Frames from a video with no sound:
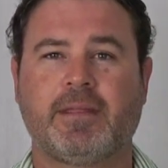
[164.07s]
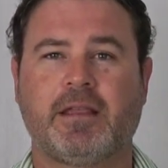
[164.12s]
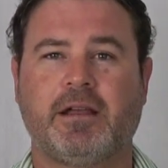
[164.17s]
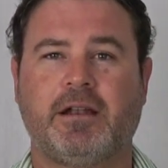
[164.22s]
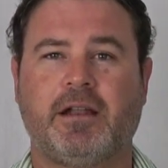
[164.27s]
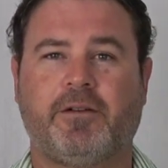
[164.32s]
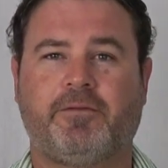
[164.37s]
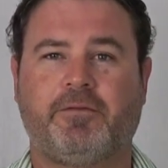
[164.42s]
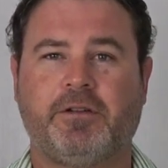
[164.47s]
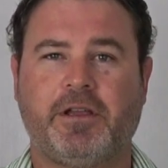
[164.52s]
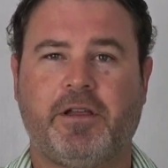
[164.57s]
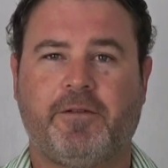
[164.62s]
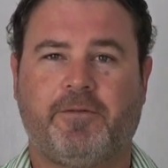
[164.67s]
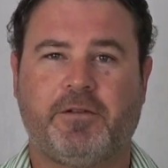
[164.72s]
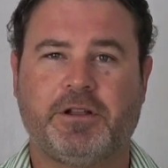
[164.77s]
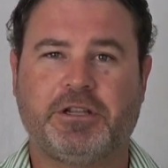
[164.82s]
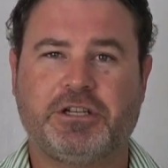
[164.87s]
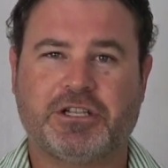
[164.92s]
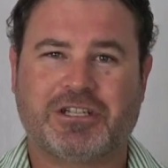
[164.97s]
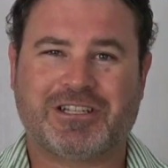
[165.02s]
Now, if
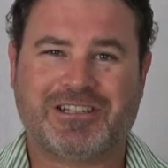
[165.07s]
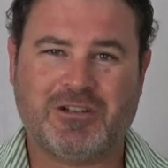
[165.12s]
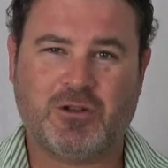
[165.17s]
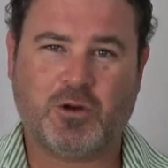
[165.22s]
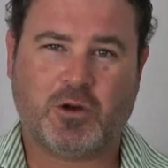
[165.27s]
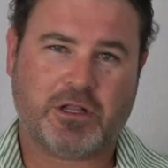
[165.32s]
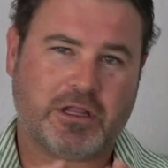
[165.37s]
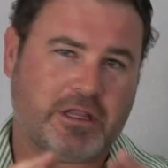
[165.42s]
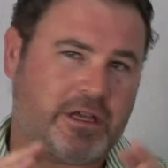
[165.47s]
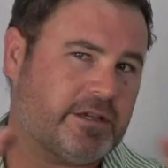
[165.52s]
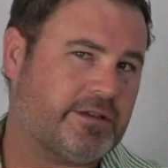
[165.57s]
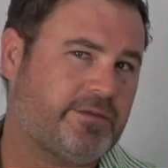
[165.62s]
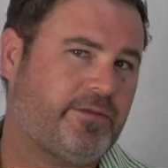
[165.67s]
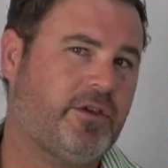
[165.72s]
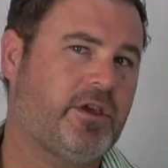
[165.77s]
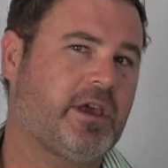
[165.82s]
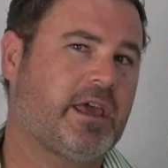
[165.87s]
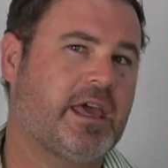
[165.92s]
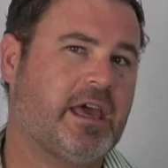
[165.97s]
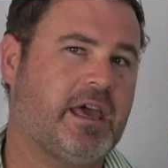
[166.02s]
we just look at those
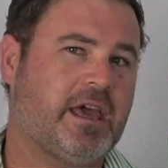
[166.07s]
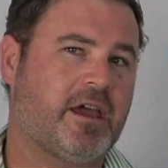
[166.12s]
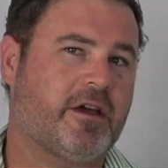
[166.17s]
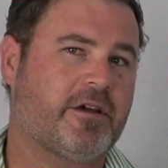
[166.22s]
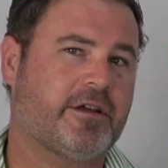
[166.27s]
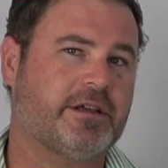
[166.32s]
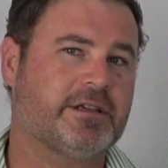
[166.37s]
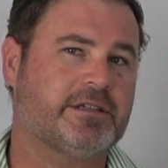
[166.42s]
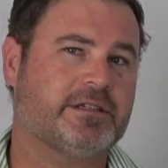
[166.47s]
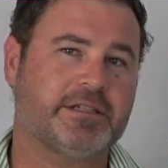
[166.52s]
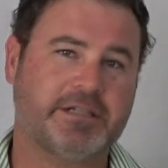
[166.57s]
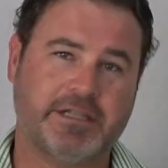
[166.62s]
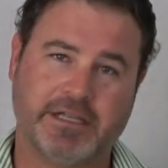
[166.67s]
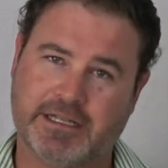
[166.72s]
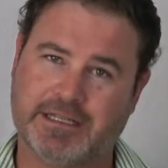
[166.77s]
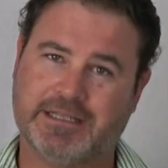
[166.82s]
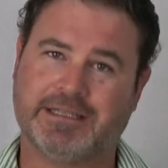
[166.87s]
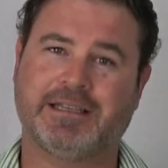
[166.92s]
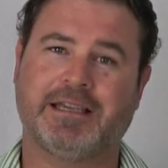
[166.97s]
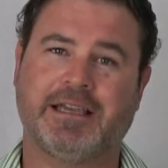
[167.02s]
few key areas that you
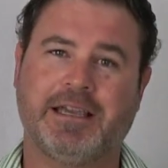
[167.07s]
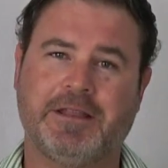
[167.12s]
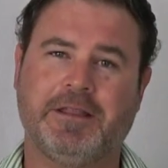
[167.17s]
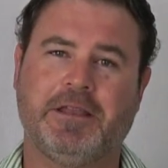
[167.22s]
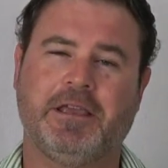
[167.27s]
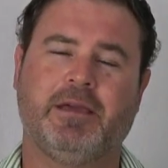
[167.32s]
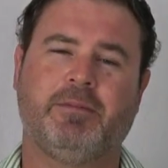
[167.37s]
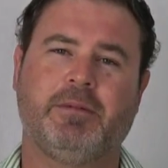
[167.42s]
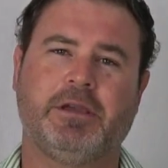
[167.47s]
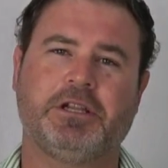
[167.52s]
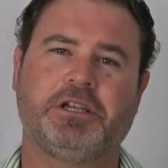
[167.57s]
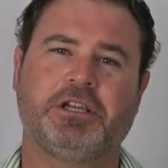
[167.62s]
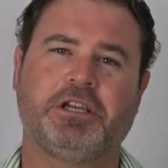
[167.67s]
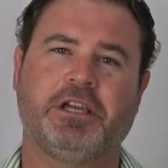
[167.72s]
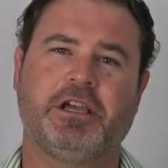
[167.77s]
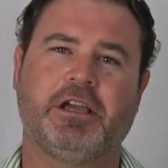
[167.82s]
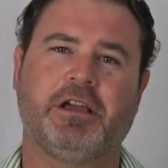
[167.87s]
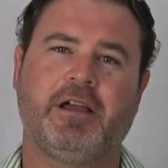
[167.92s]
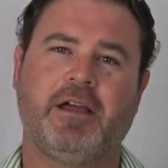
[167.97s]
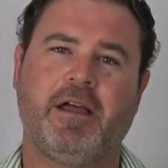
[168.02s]
can see in the image
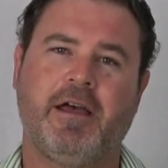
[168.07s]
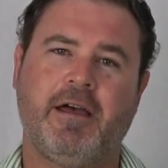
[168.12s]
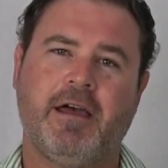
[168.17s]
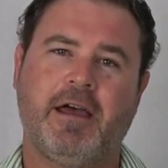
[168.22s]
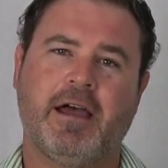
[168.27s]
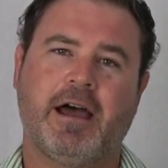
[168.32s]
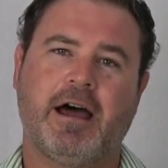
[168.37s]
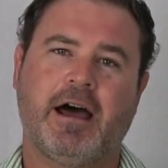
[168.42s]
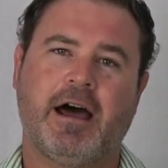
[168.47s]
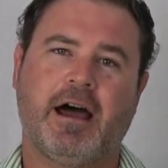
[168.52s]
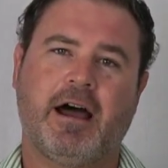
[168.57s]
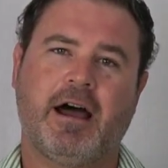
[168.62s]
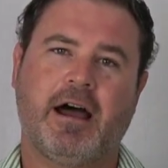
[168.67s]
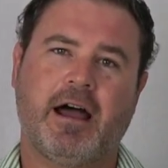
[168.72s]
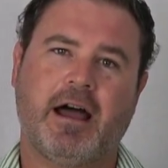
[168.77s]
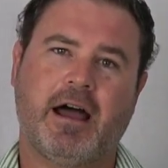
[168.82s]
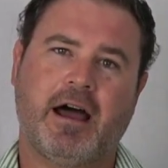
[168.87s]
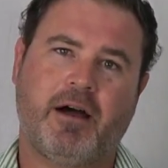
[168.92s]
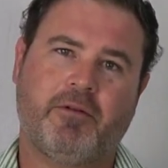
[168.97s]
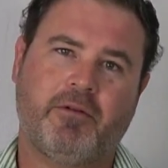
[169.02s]
here,
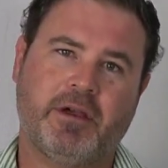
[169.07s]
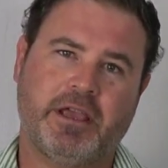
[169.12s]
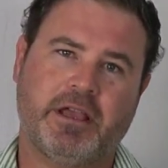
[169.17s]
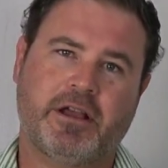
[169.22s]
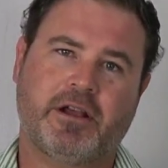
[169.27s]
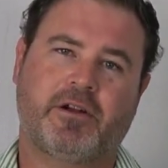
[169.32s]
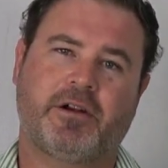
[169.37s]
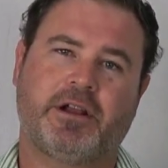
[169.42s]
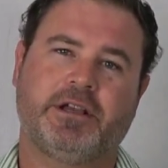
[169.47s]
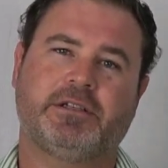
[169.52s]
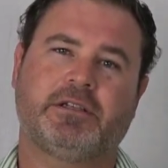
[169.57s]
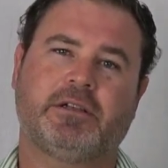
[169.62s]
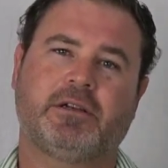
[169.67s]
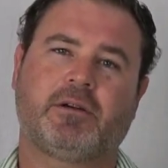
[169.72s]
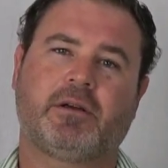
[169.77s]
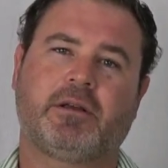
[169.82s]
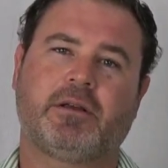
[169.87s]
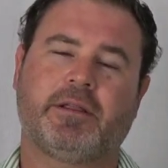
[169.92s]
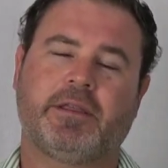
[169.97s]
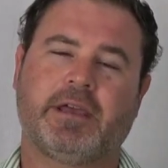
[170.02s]
are we increasing
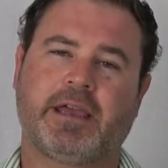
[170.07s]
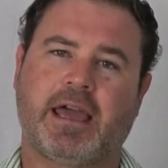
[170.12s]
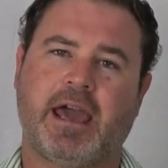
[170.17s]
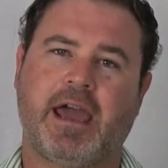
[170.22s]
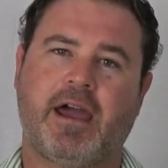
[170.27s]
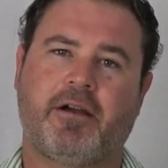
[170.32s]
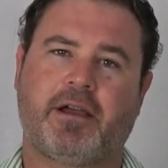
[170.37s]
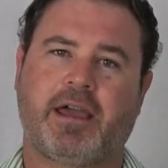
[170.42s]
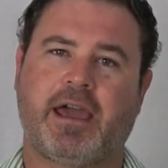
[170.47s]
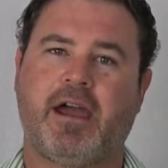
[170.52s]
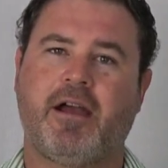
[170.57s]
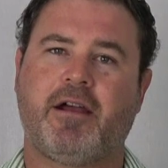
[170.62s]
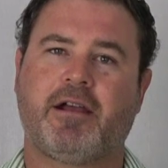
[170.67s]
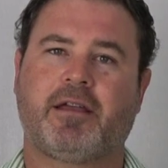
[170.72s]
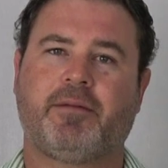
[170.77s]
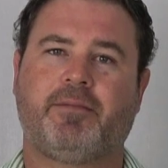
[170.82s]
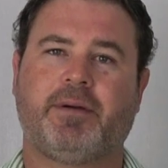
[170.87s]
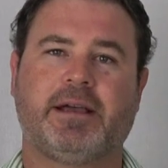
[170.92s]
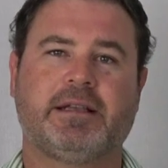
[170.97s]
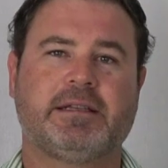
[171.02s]
the
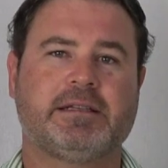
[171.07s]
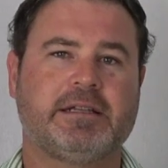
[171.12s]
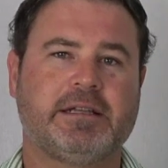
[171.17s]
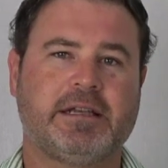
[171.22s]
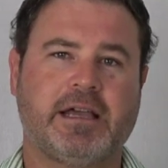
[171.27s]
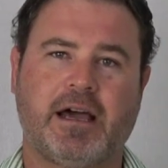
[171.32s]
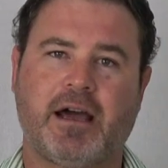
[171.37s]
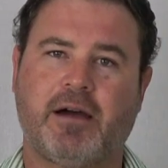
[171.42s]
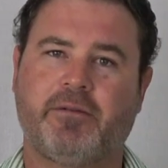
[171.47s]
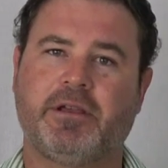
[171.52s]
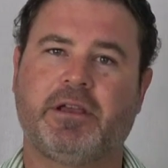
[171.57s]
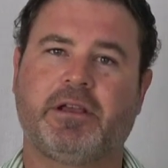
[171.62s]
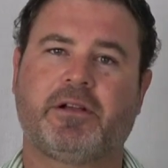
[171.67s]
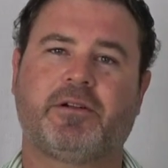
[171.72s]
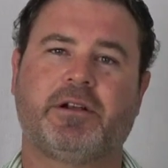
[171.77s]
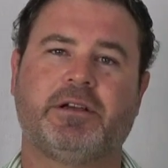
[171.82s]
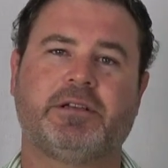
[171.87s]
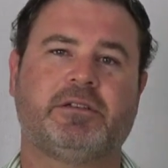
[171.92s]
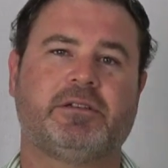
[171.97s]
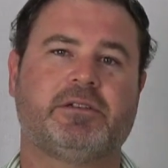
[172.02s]
carrying capacity? Are we
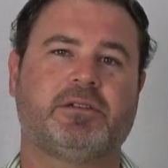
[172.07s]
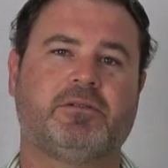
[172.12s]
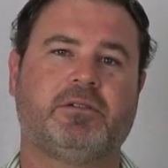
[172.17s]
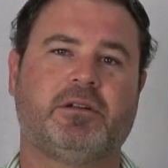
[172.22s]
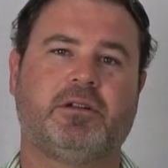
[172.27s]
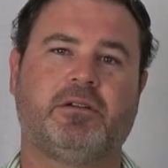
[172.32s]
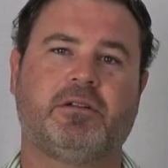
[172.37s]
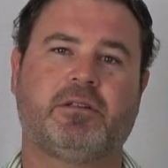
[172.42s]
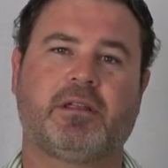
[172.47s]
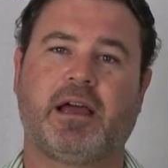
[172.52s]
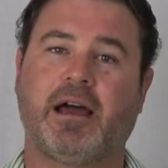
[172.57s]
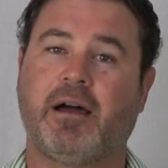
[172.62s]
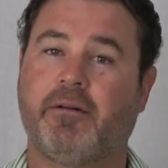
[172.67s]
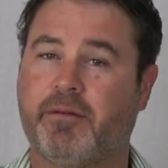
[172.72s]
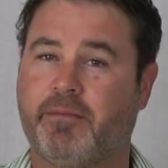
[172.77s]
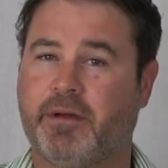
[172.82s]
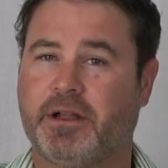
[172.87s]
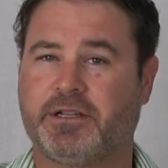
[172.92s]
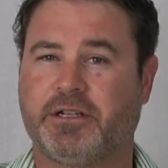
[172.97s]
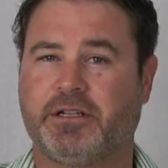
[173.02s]
increasing soil health? Are
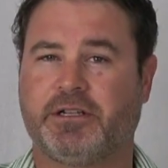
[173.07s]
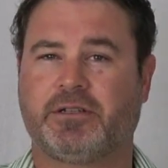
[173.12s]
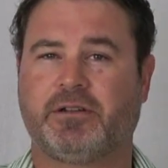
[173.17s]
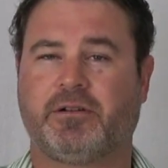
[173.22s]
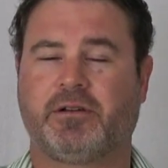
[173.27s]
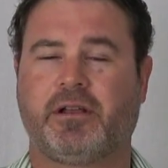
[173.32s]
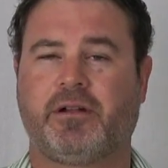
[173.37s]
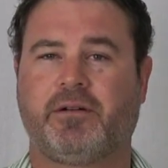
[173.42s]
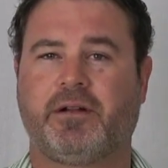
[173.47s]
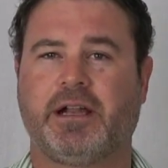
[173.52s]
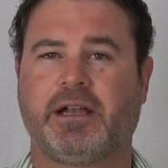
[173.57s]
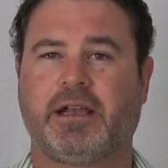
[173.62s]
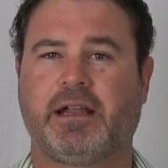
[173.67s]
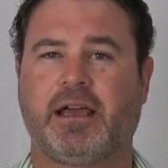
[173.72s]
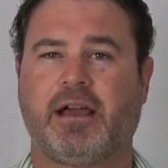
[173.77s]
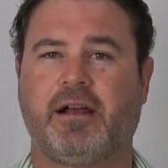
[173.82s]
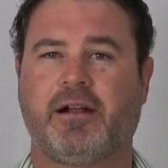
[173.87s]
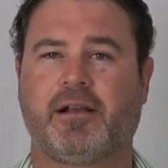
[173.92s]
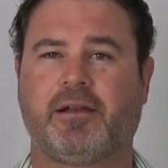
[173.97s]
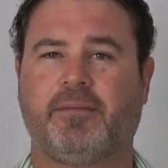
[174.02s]
we matching stocking rate to
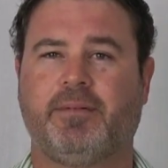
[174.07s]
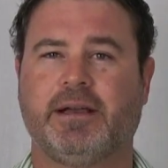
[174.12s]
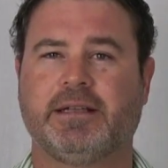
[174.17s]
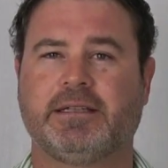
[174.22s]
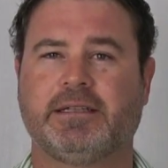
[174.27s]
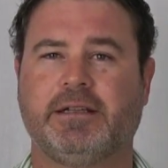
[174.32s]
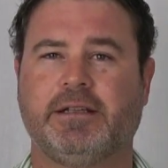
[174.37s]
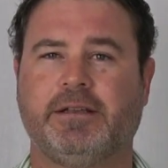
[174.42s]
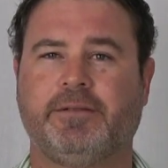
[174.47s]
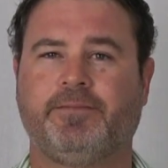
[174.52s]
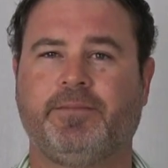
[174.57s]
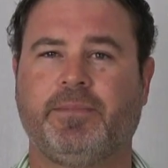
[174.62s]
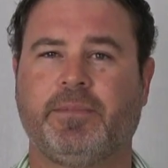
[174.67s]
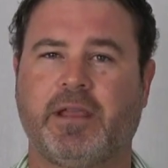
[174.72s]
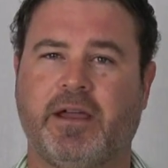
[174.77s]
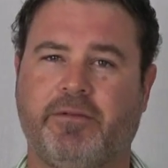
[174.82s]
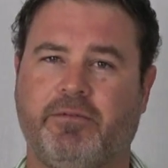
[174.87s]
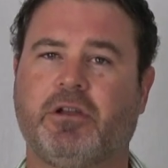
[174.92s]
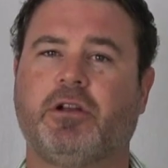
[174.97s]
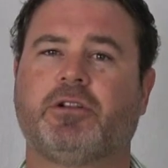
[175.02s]
carrying capacity?
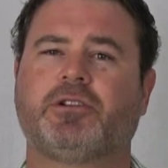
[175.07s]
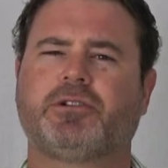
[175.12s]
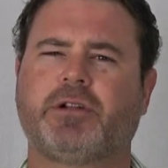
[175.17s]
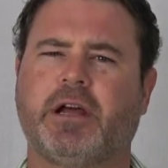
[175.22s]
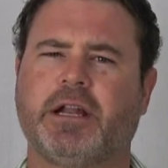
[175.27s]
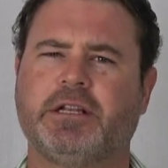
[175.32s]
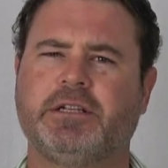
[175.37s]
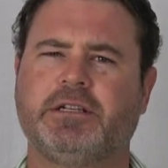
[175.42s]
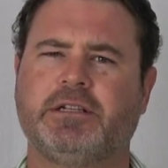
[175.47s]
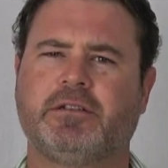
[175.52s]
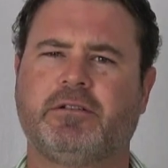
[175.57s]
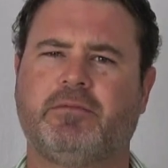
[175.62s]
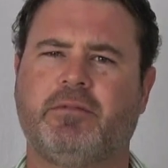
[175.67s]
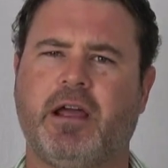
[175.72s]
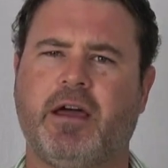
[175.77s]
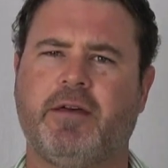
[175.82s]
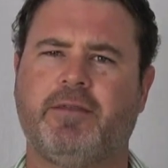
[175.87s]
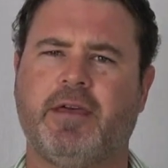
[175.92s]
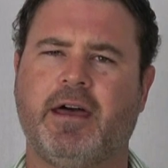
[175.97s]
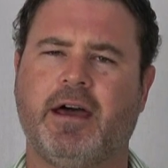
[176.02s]
Have we got strategies
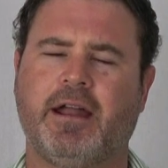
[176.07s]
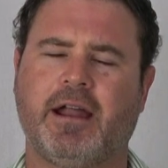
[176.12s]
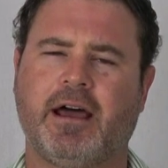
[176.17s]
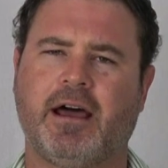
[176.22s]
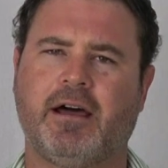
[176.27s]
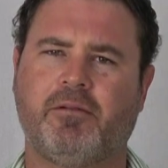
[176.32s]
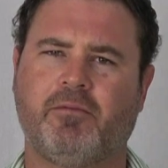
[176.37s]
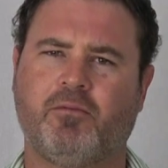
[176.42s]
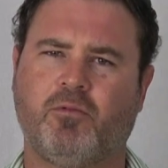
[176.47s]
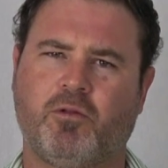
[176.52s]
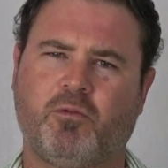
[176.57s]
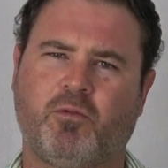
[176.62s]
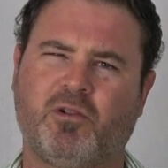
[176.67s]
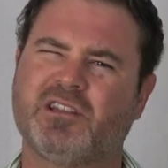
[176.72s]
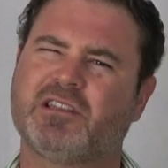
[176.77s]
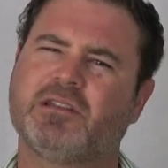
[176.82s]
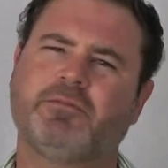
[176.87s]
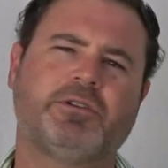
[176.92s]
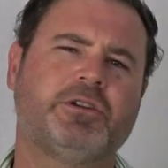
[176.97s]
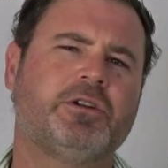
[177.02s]
around that? What
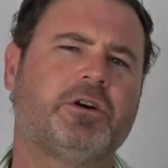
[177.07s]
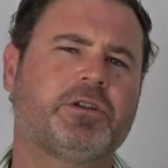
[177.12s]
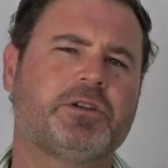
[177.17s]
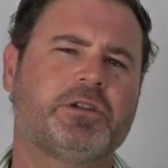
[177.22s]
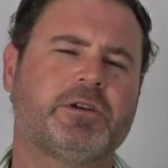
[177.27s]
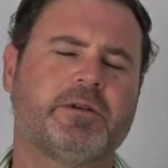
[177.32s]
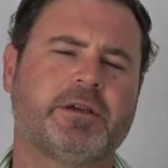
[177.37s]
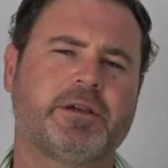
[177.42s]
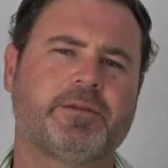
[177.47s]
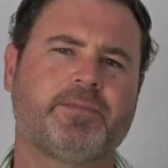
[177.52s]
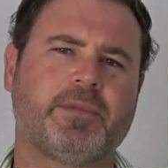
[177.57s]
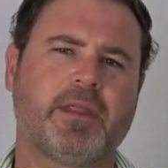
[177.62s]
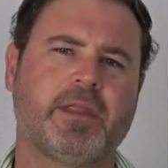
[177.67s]
is it we're not doing?